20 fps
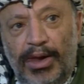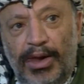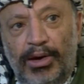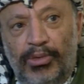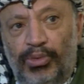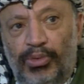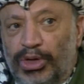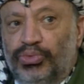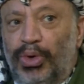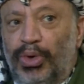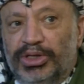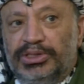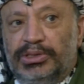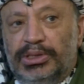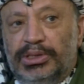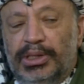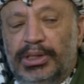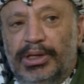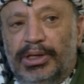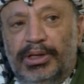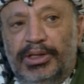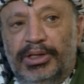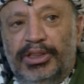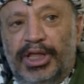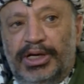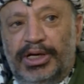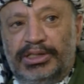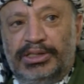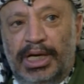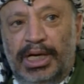What was the
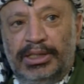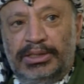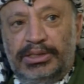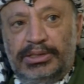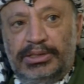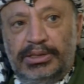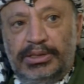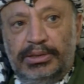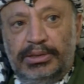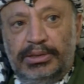results?